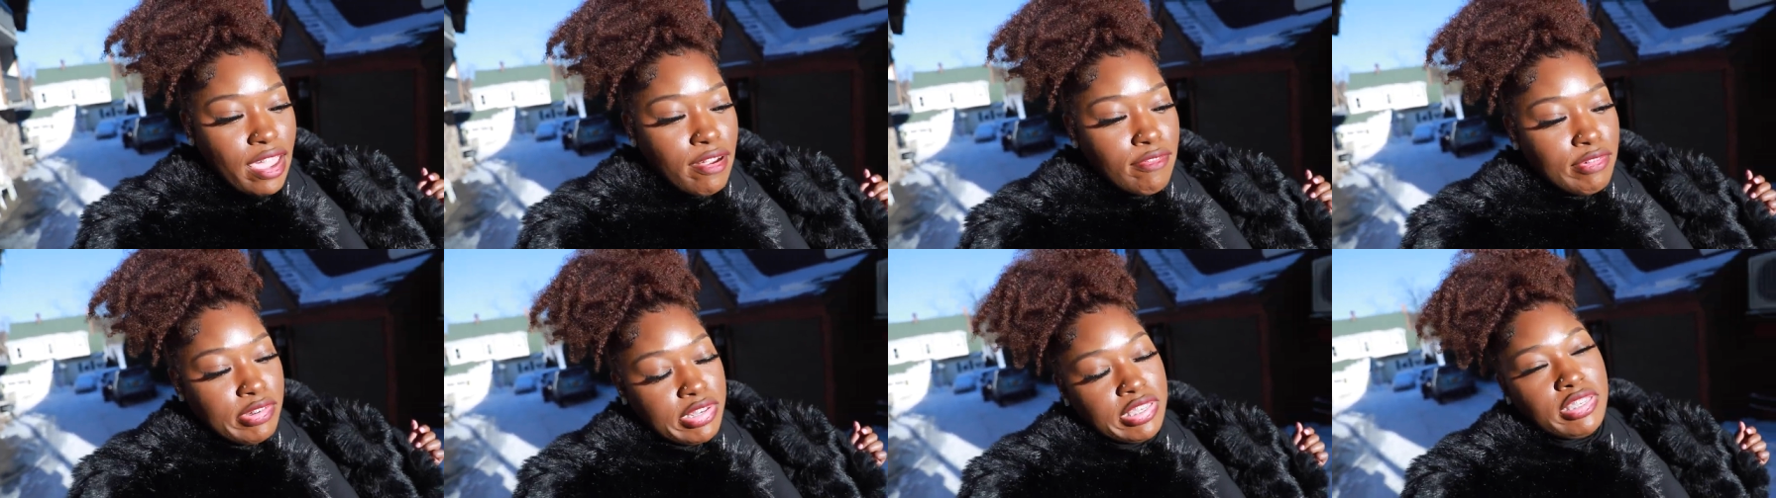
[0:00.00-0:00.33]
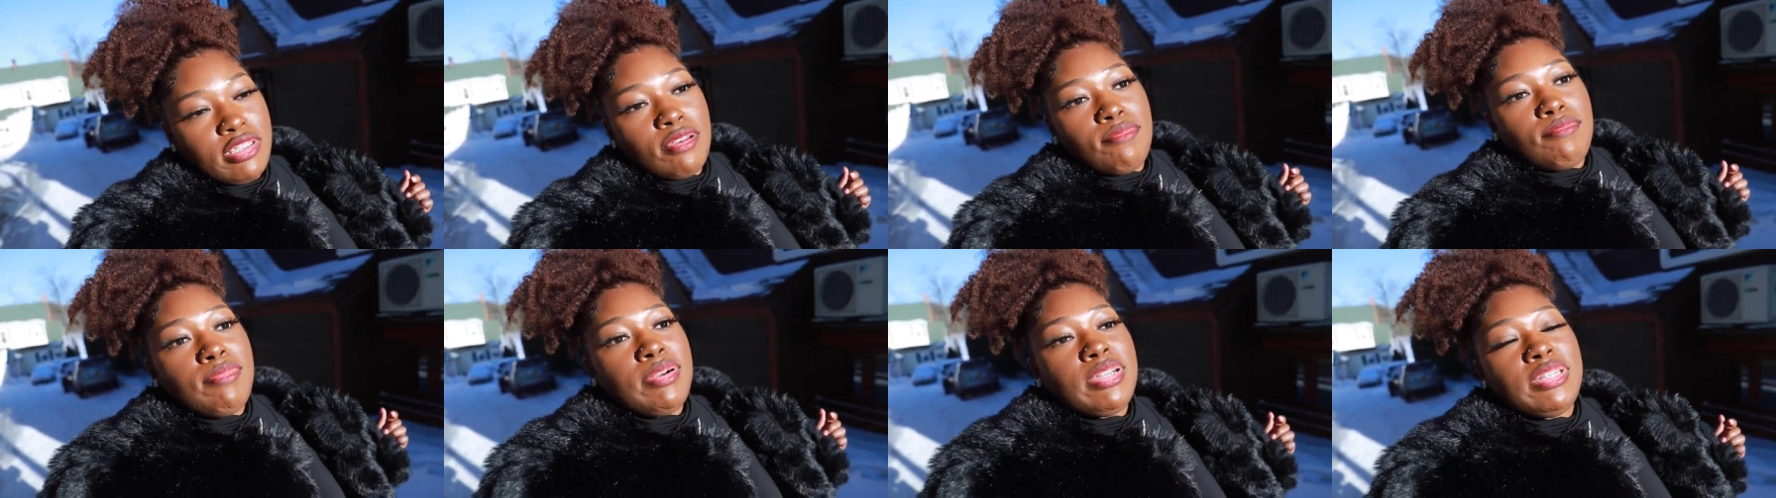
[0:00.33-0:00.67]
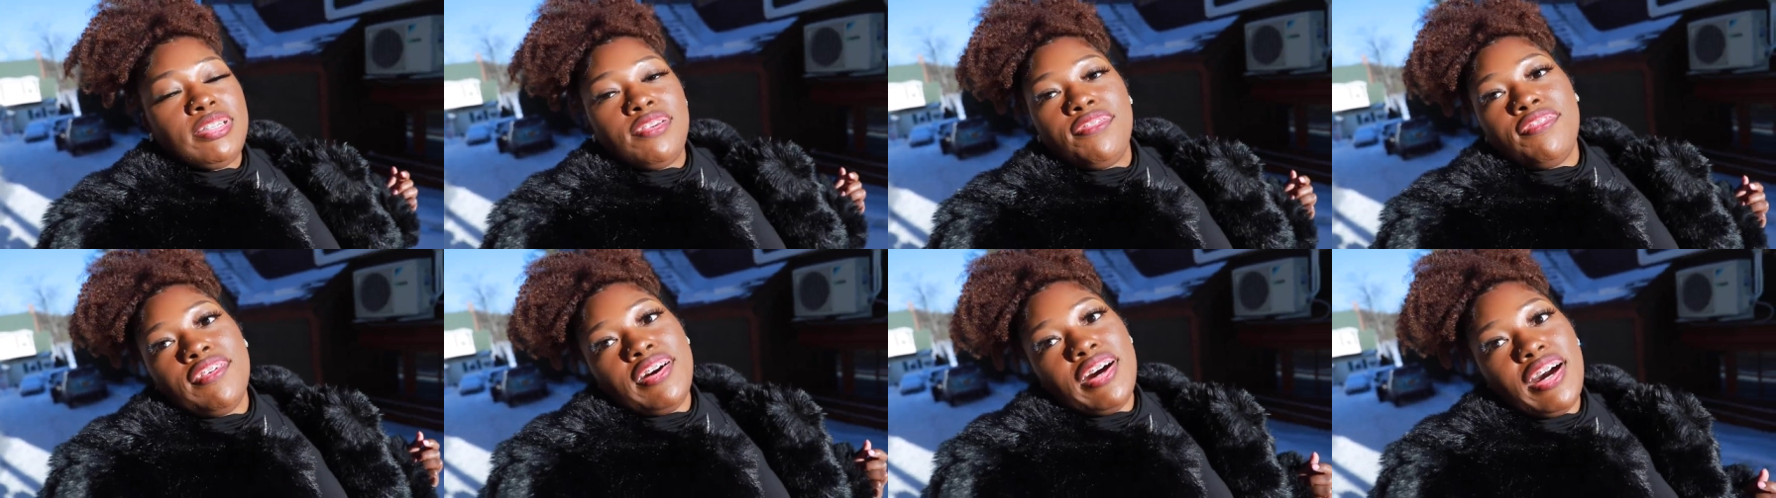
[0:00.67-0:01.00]
It was so
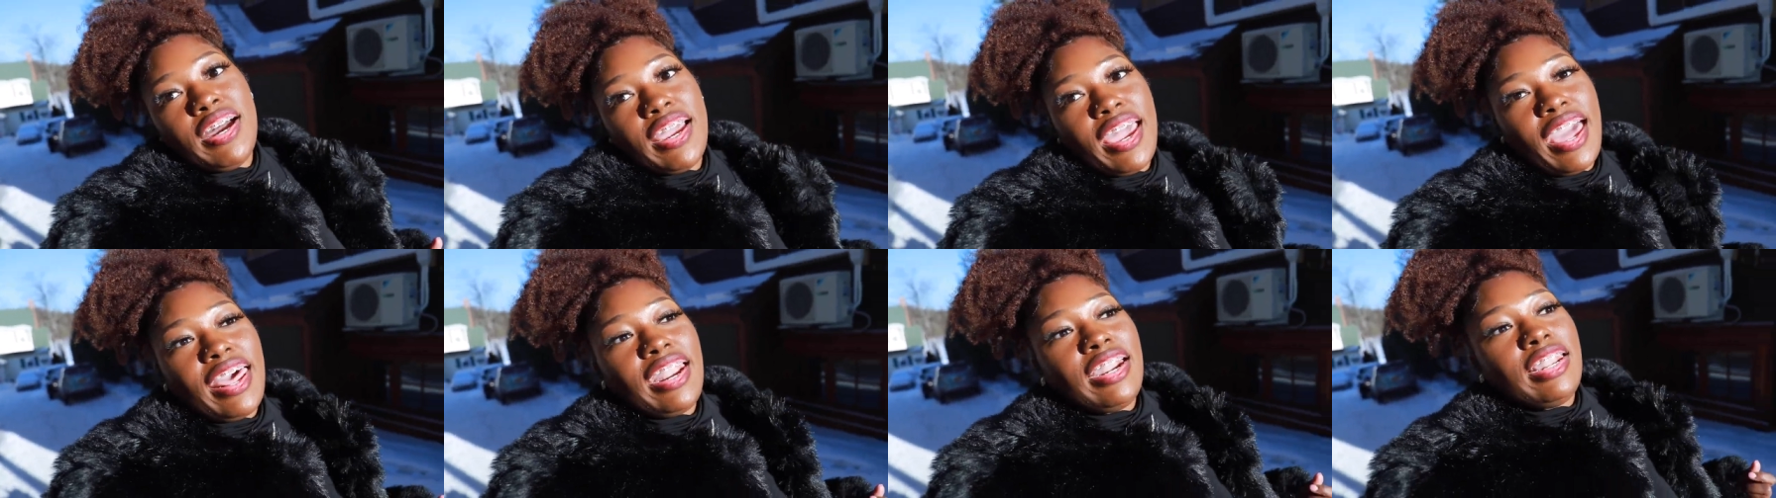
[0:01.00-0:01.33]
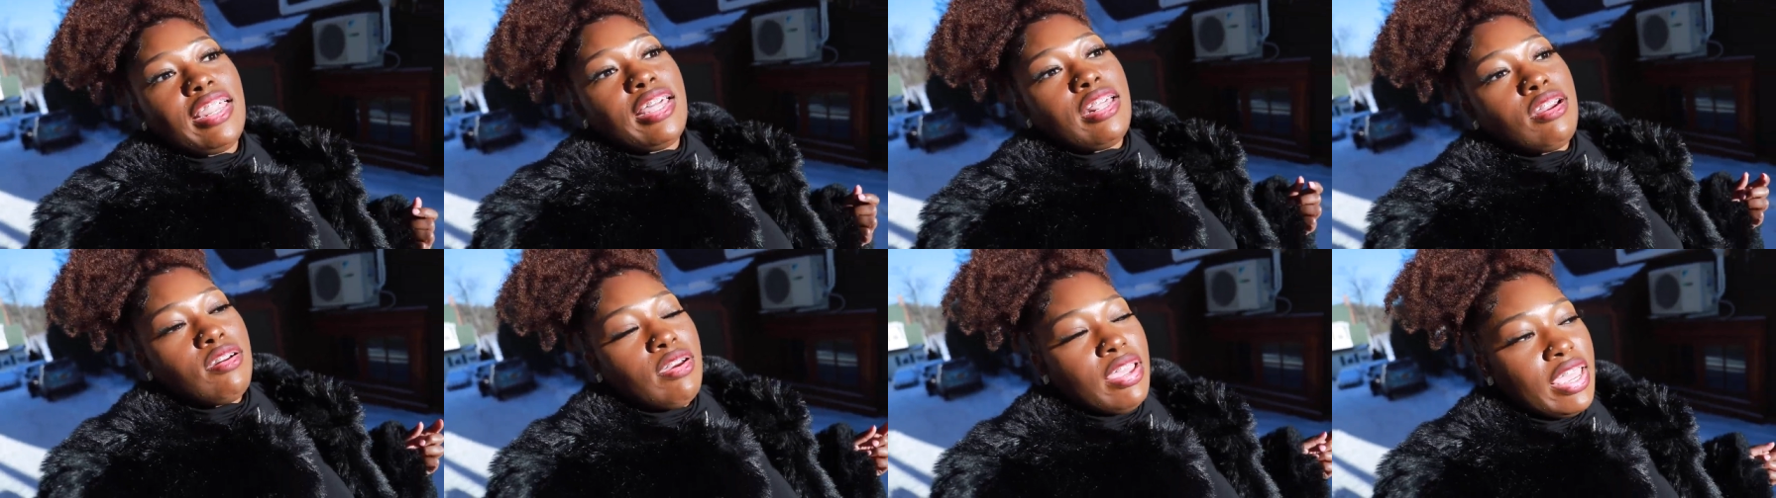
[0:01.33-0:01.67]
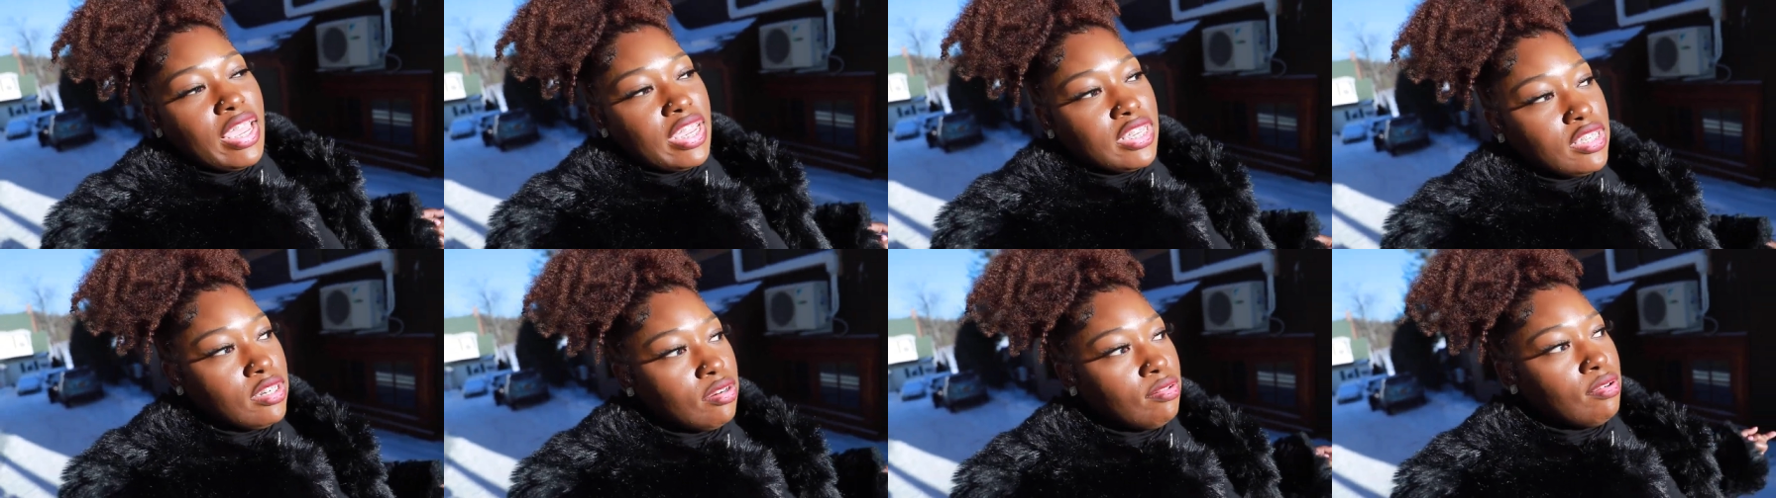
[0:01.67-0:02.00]
much fun. Got a little
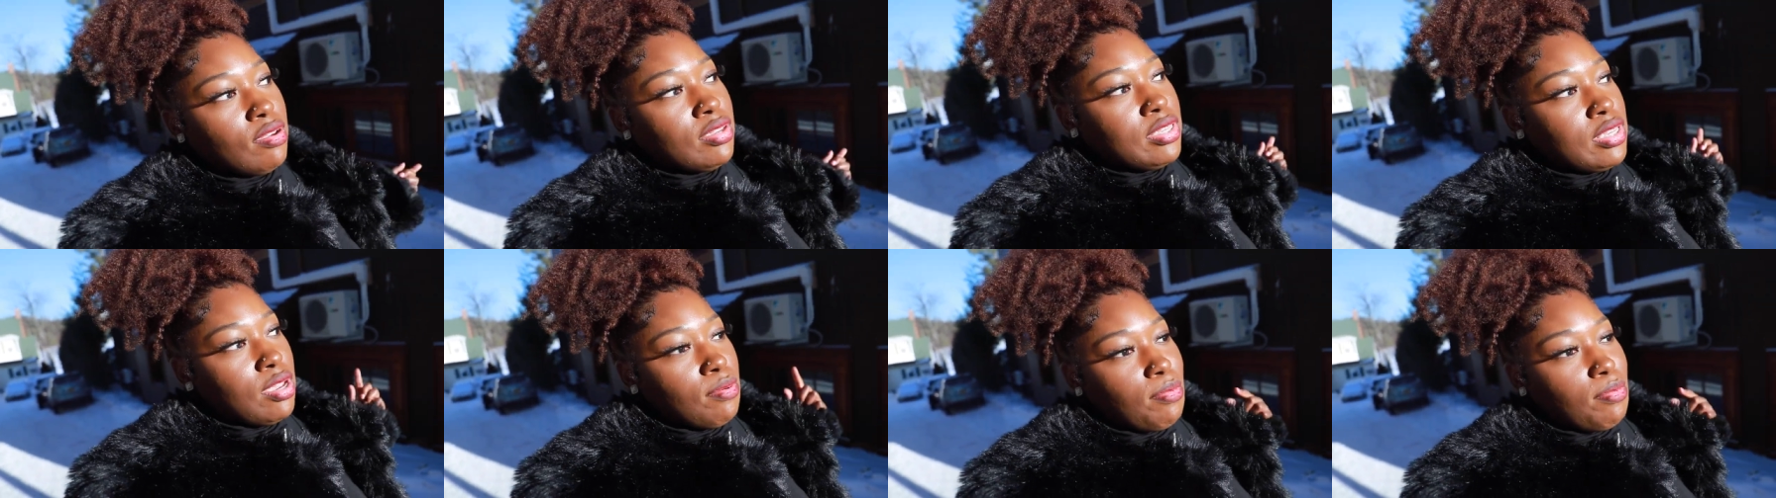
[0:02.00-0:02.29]
history.